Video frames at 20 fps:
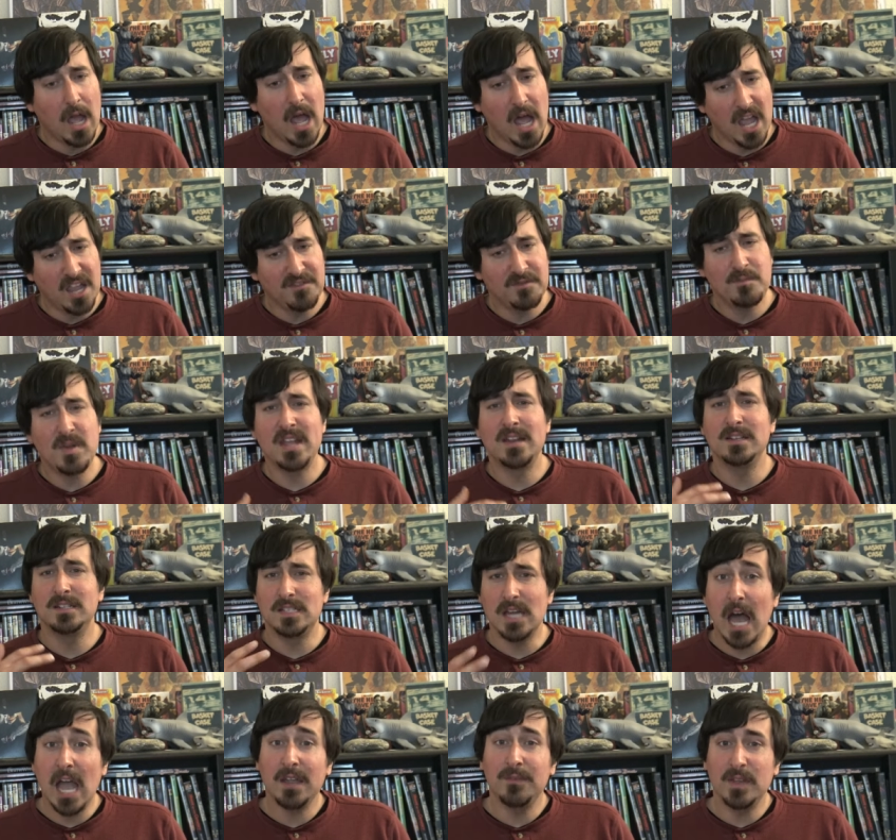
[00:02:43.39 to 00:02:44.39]
I've been
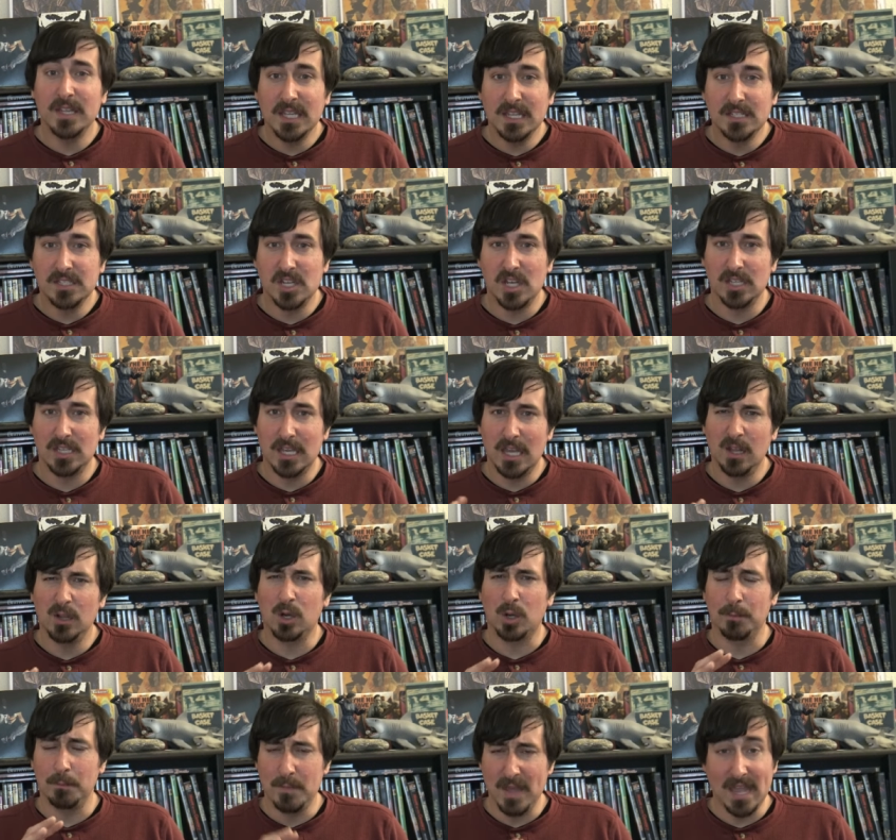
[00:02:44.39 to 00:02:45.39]
diving into
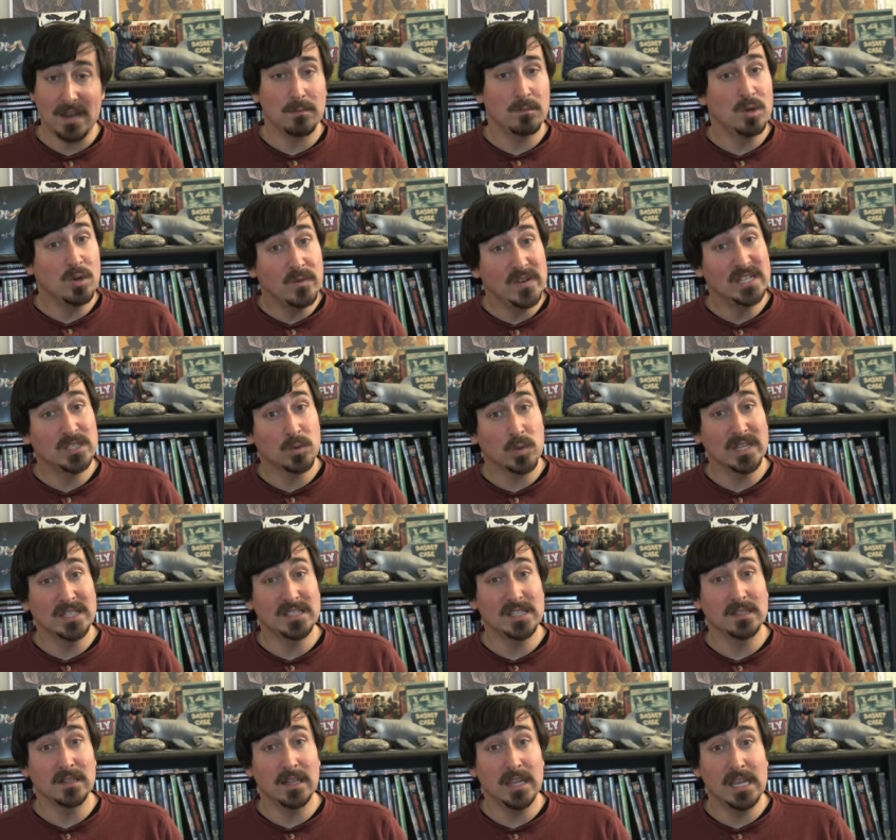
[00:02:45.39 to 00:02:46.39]
killer pet movies
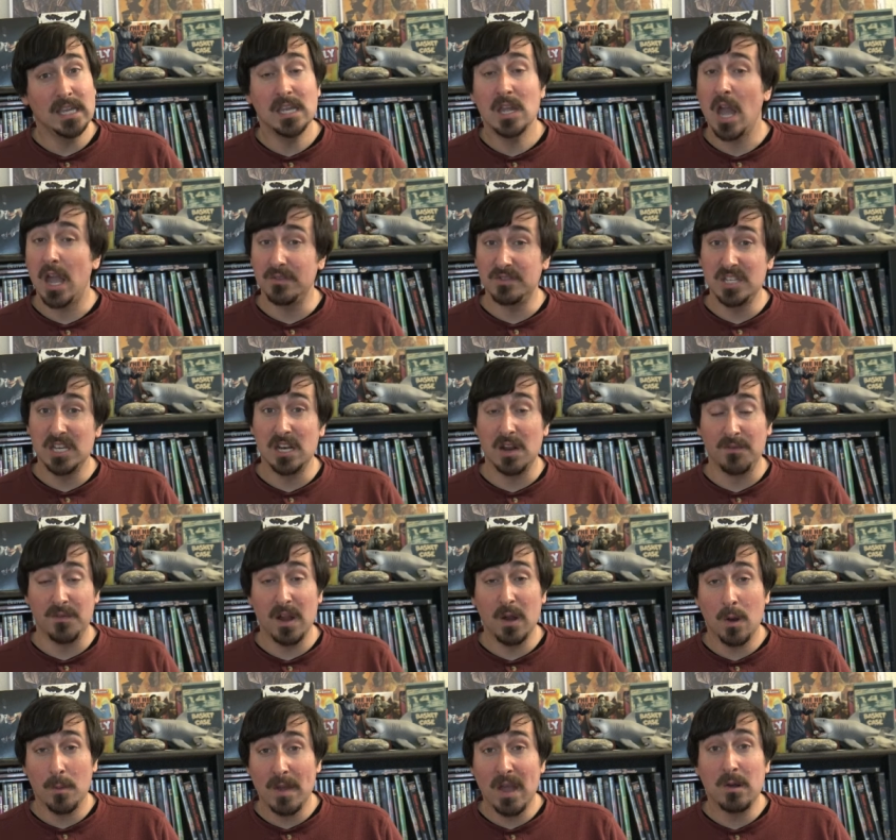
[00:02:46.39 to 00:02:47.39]
recently. I've seen a
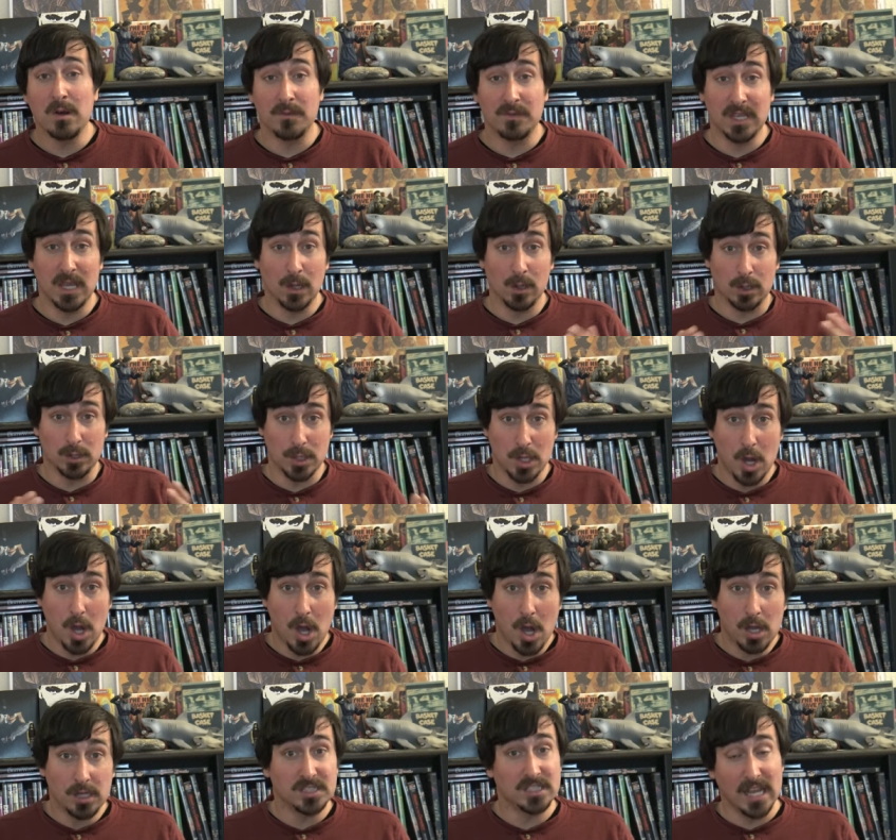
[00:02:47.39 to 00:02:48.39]
fair amount of killer
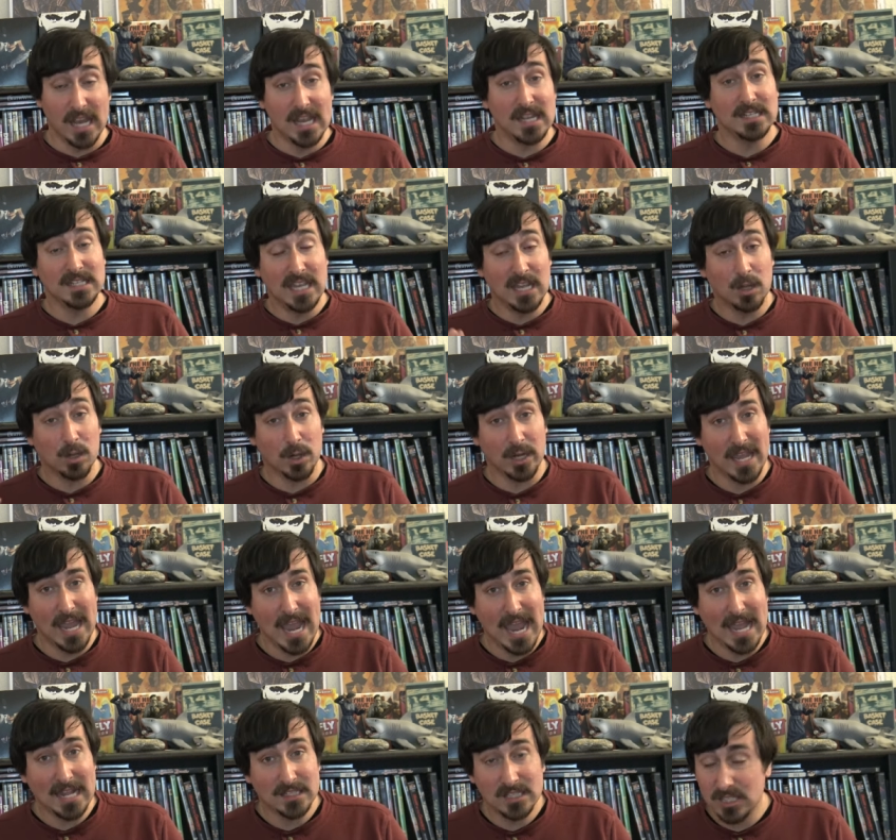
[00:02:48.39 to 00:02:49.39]
dogs and killer
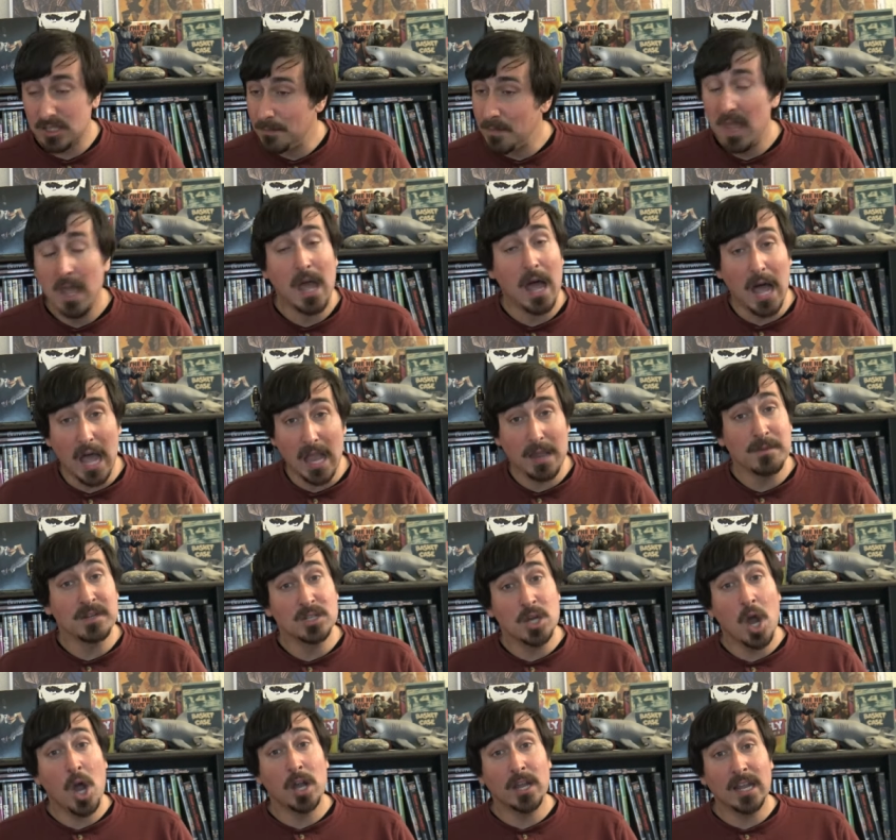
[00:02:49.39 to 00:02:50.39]
cats, I'm a
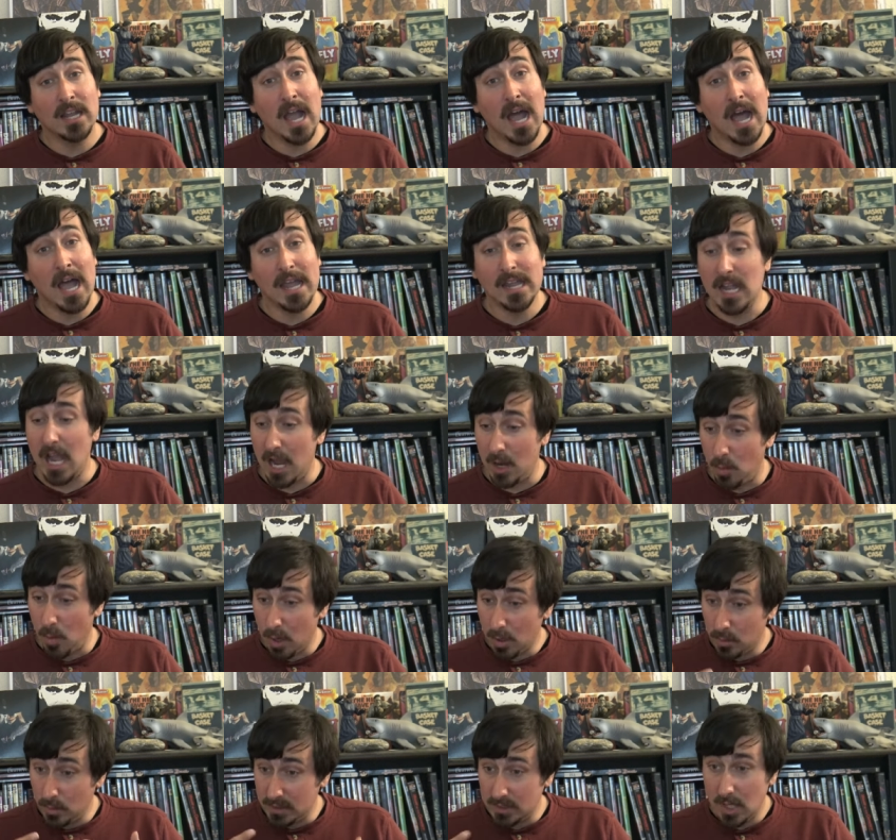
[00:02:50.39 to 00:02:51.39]
dog guy. I
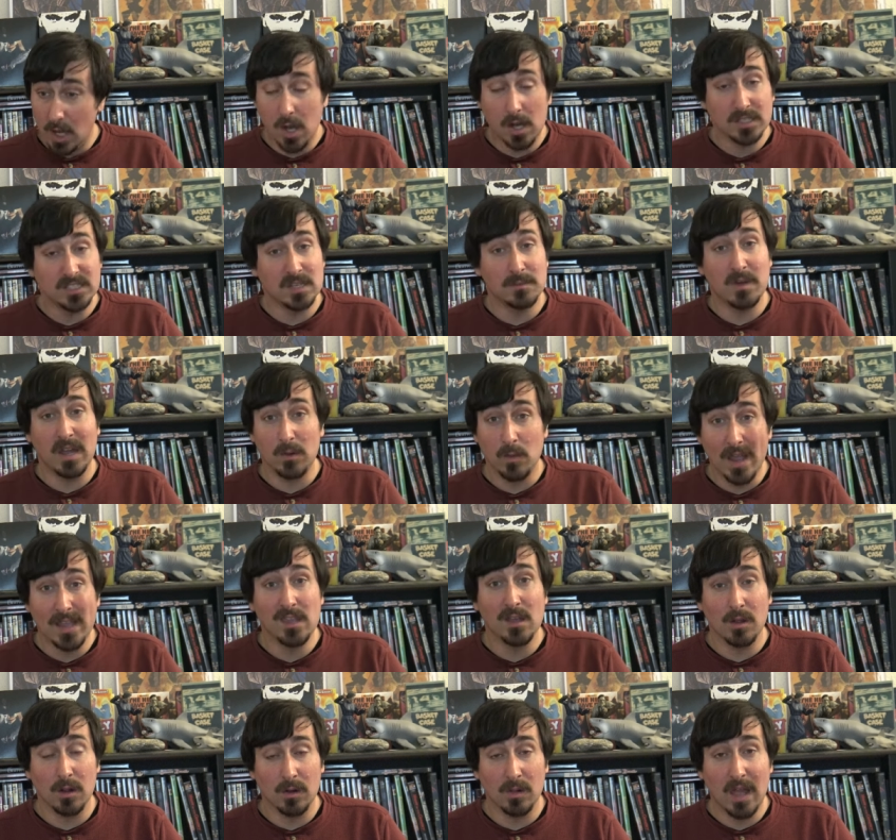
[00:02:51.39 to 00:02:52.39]
work with dogs in my
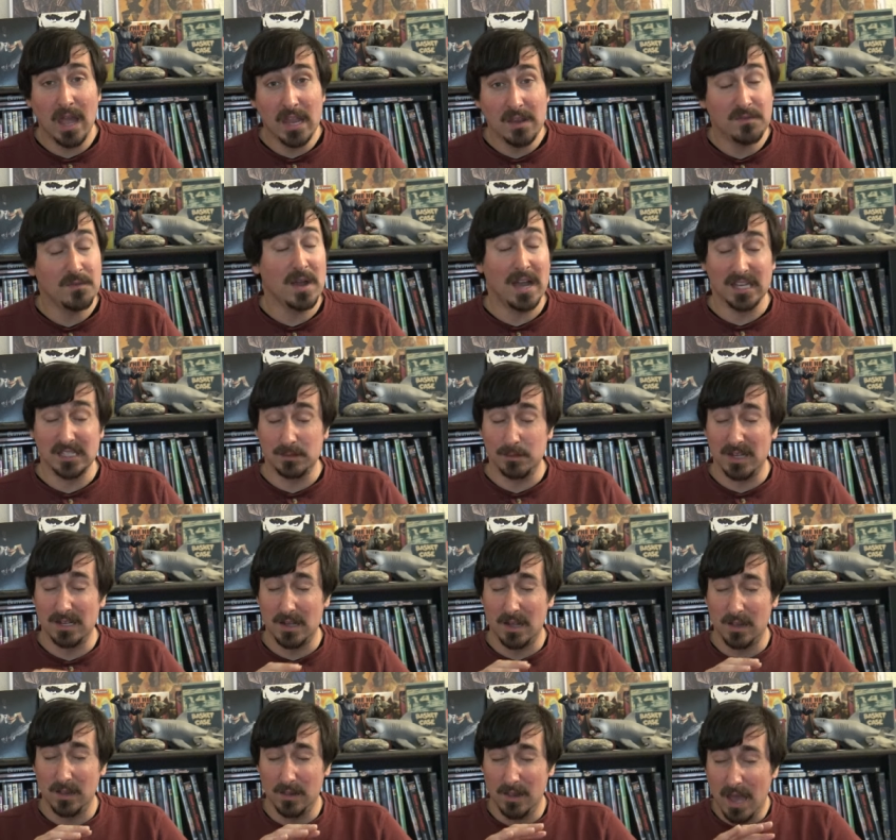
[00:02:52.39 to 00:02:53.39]
regular life. I
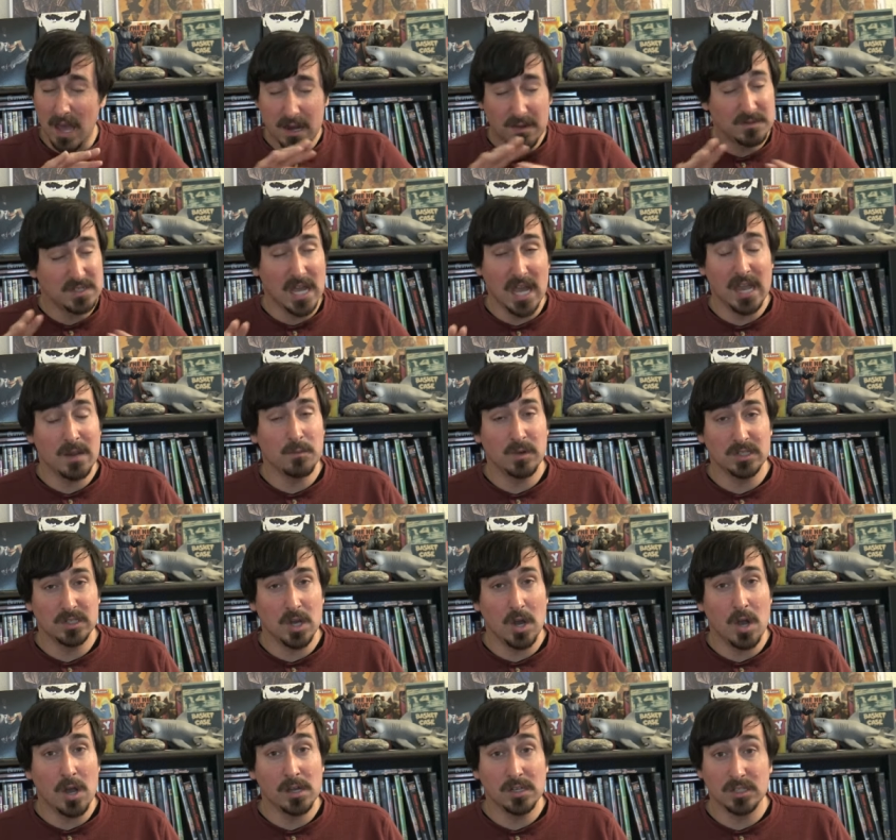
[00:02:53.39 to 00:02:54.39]
spend a lot of time with
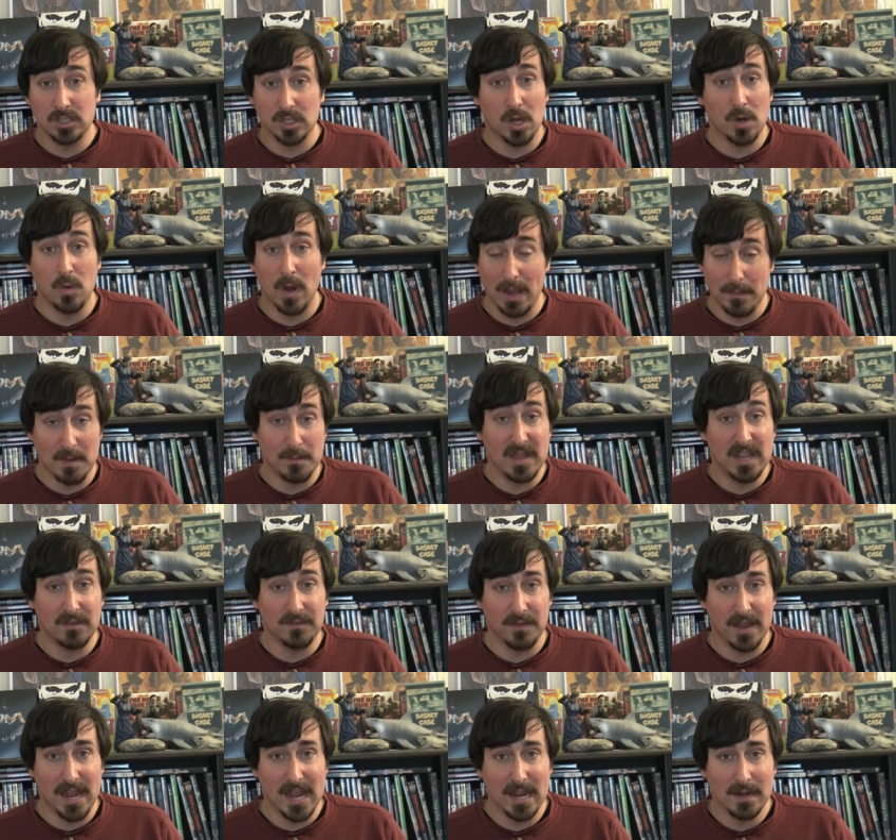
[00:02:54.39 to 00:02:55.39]
dogs, so I'm a big
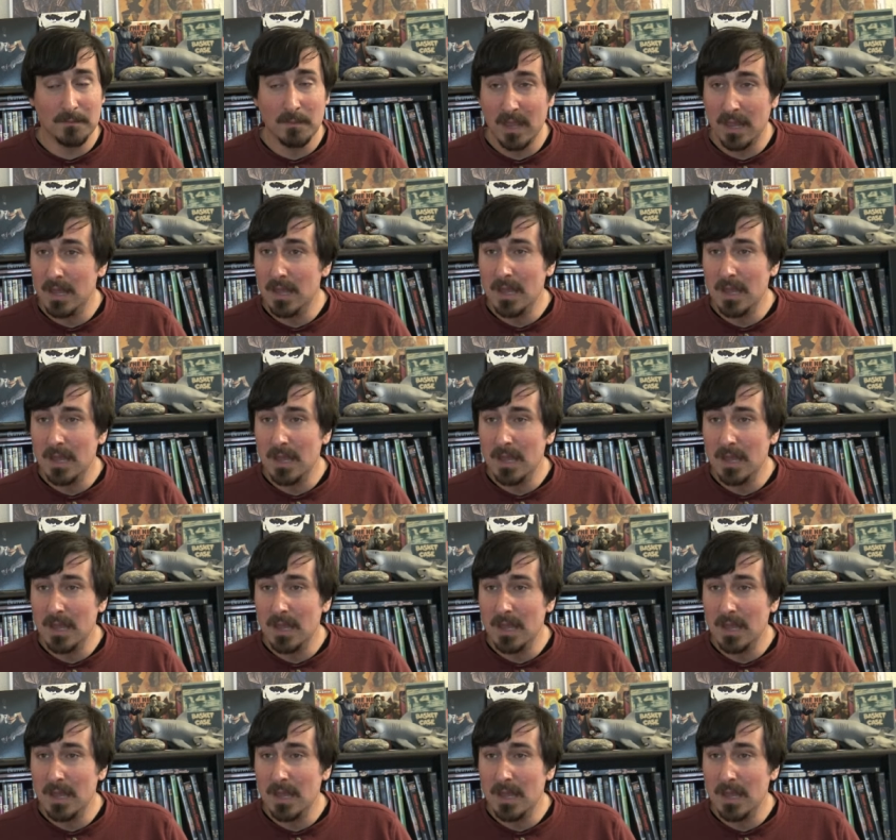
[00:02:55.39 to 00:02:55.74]
fan.